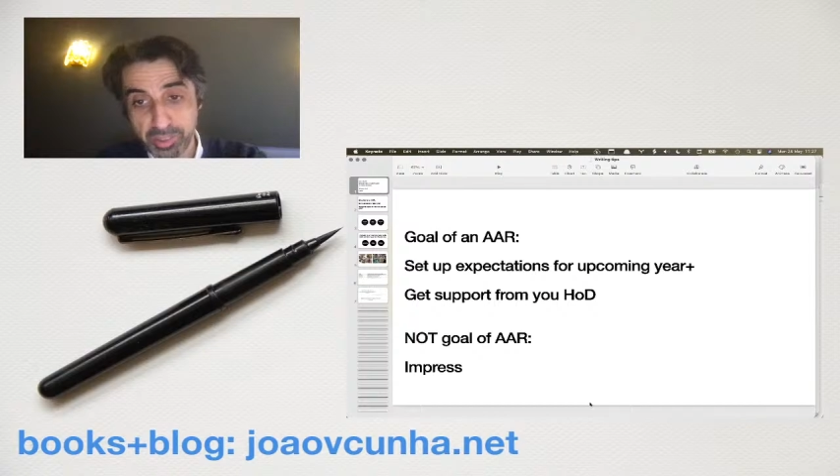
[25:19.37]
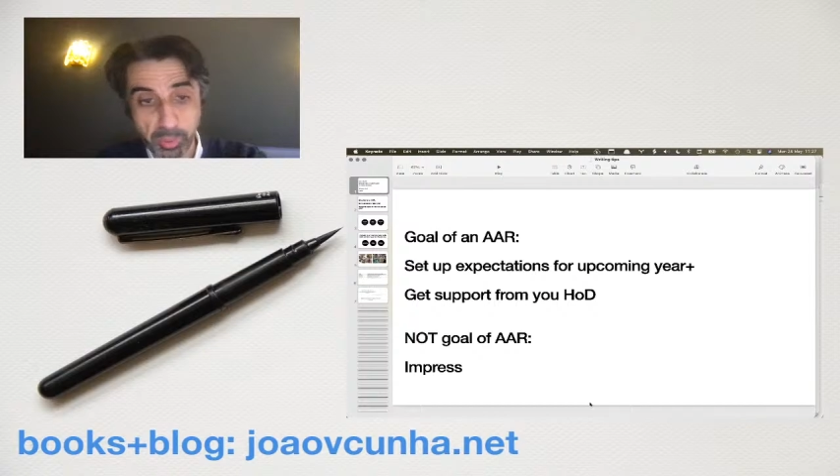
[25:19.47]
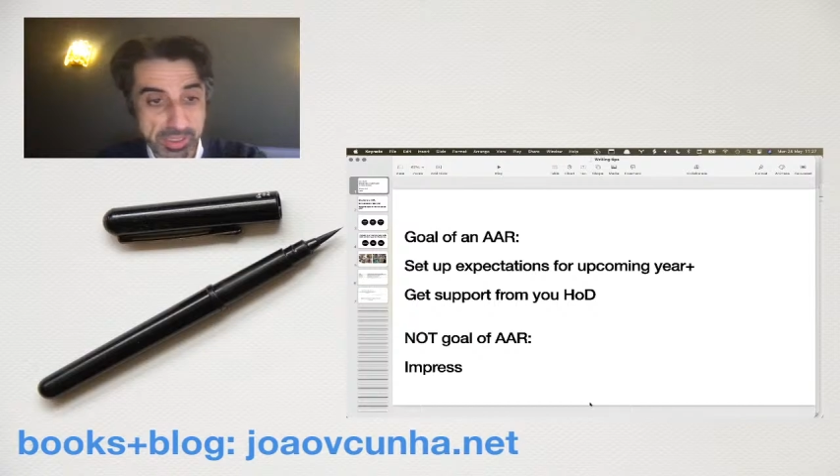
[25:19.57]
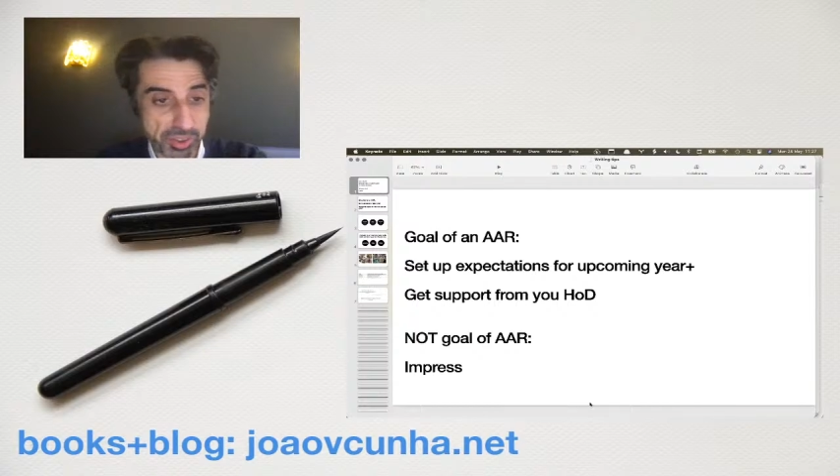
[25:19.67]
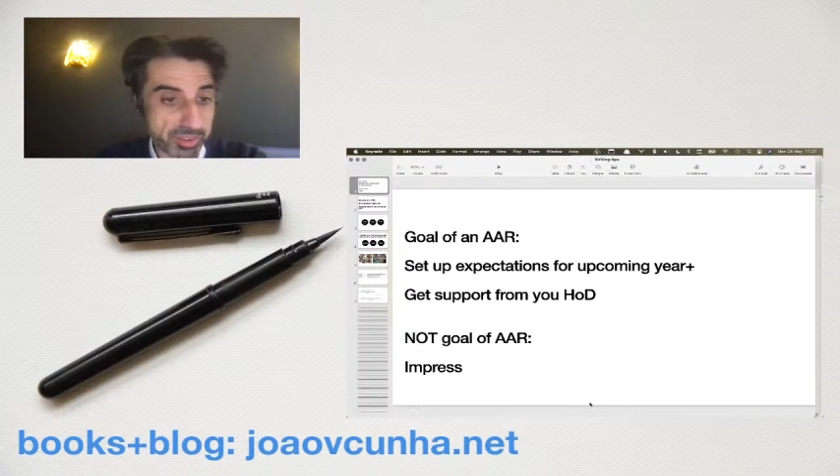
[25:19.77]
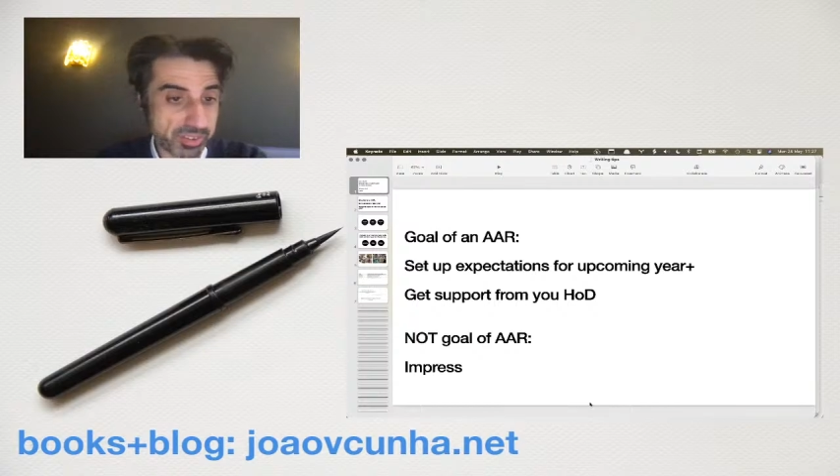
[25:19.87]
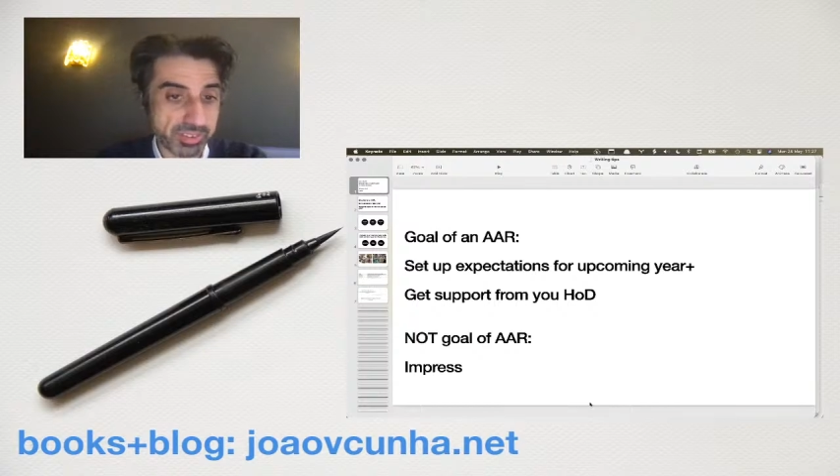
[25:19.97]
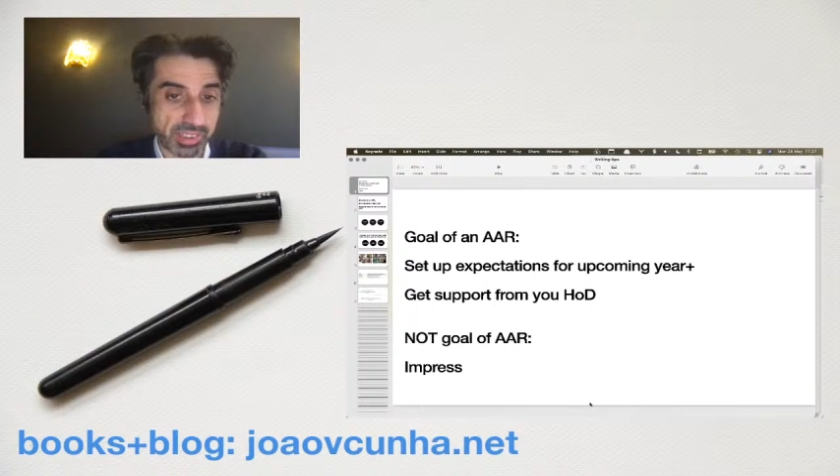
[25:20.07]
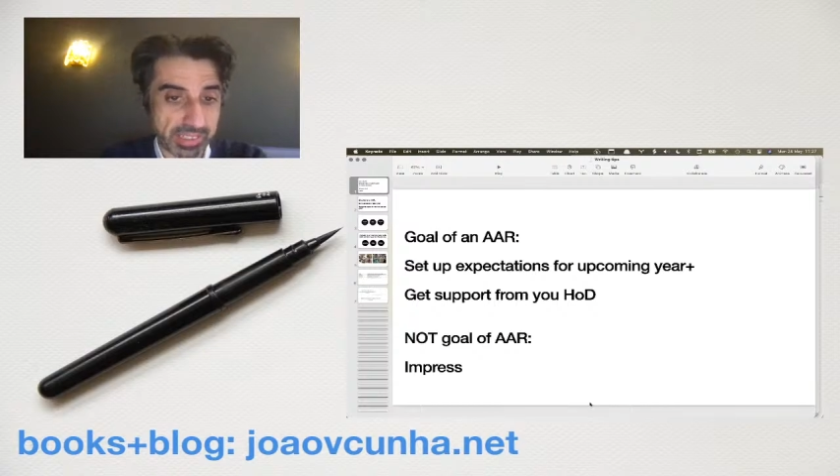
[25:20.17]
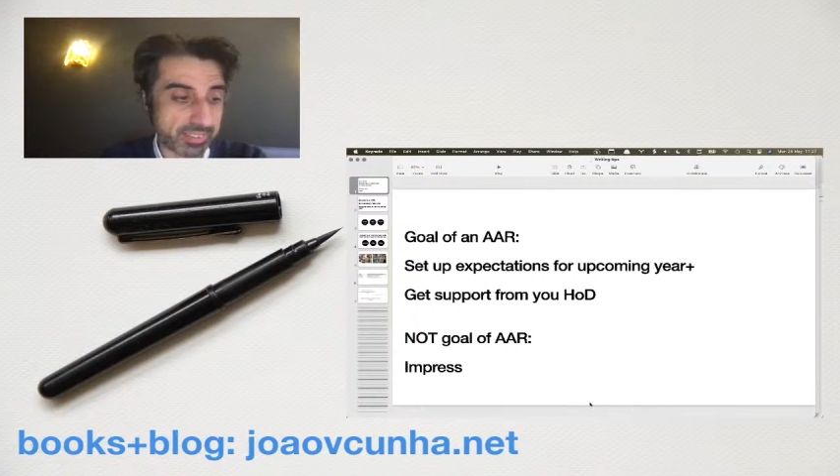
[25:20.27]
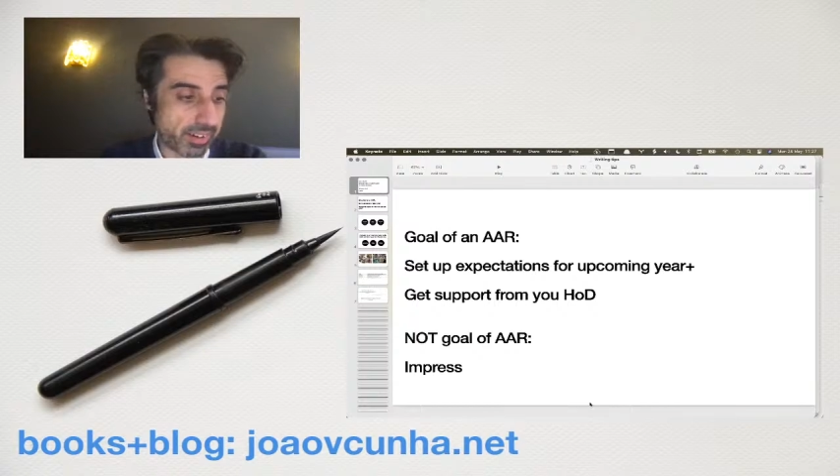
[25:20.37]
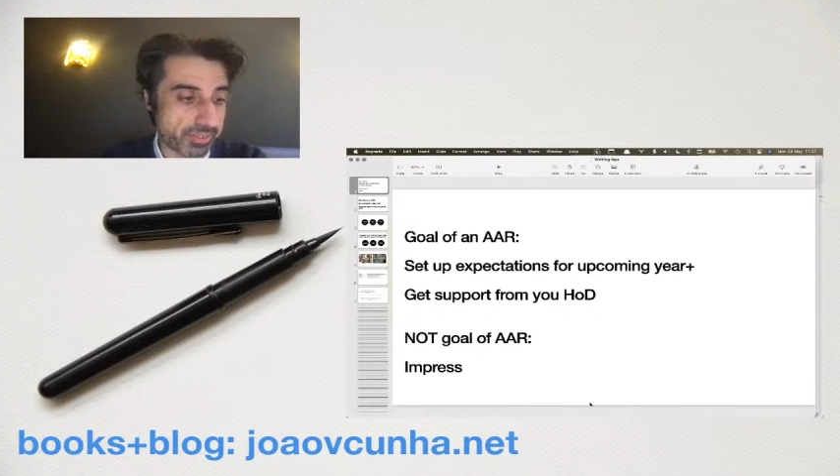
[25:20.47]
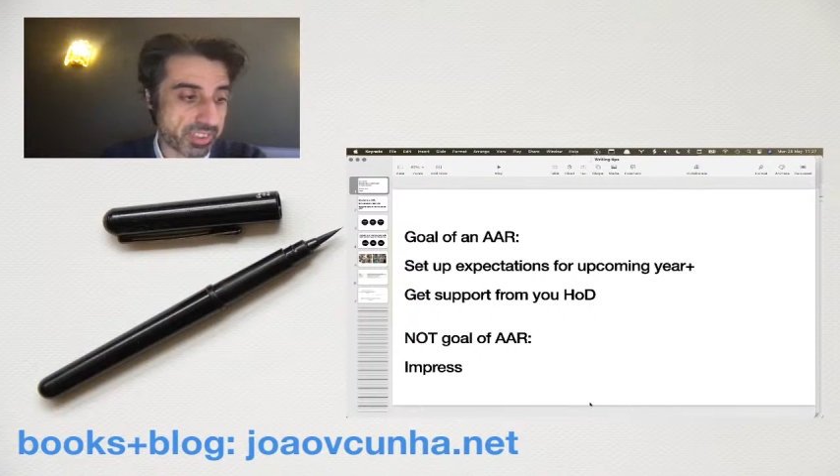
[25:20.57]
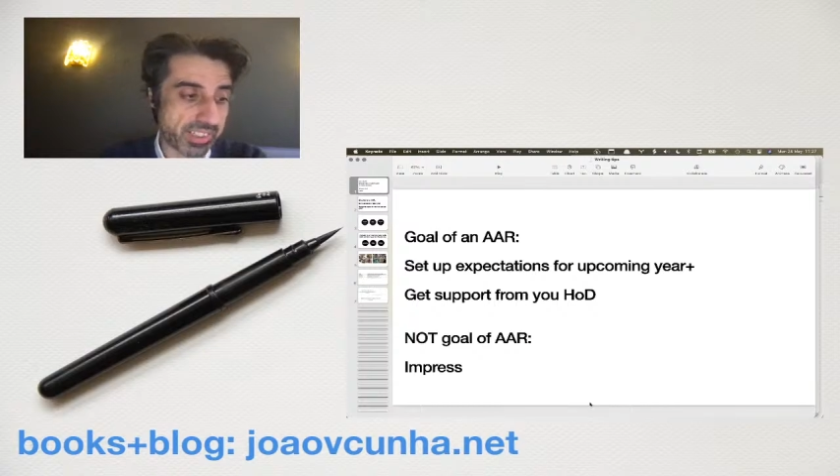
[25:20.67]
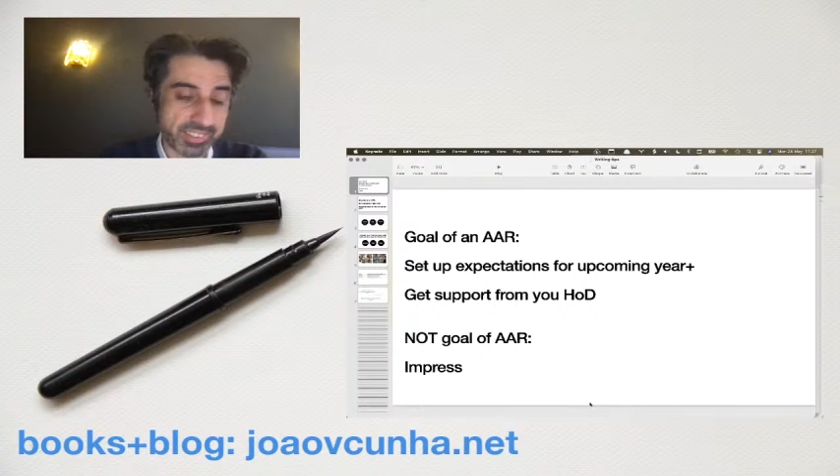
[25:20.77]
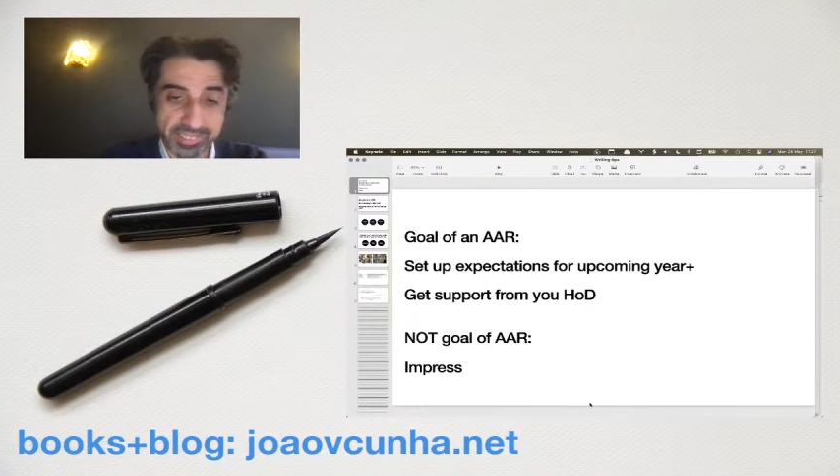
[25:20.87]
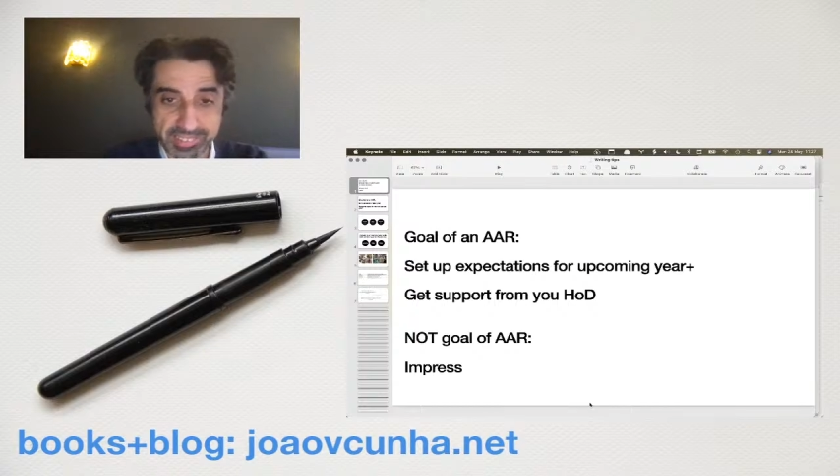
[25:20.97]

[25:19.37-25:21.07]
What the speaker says: questions, and obviously